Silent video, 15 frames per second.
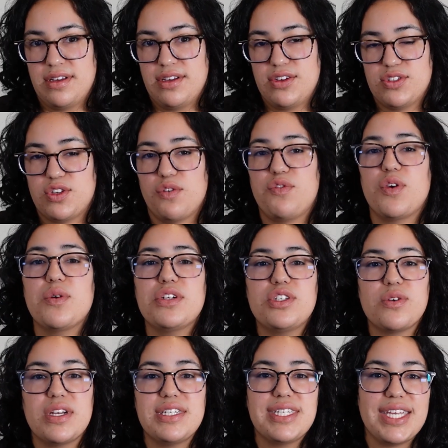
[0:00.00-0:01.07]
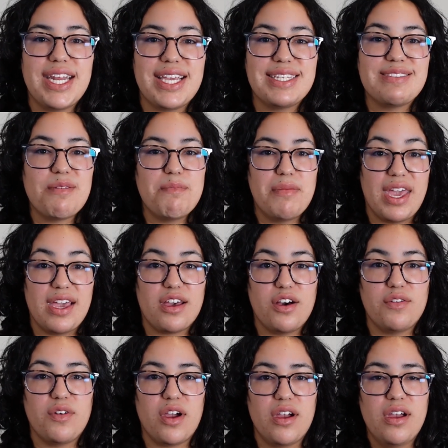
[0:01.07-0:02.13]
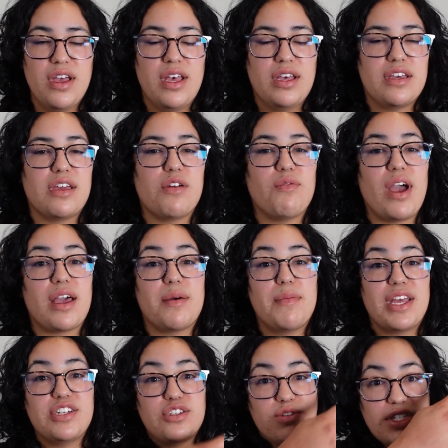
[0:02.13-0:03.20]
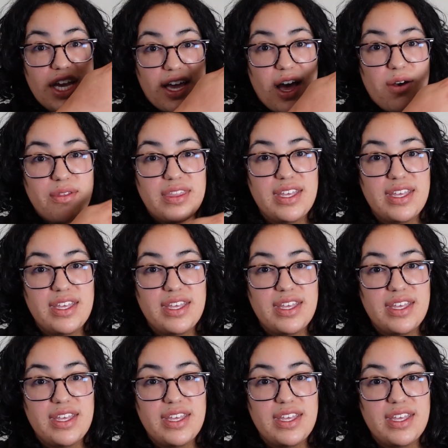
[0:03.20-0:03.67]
So if you enjoyed today's makeover, gonna recommend you check out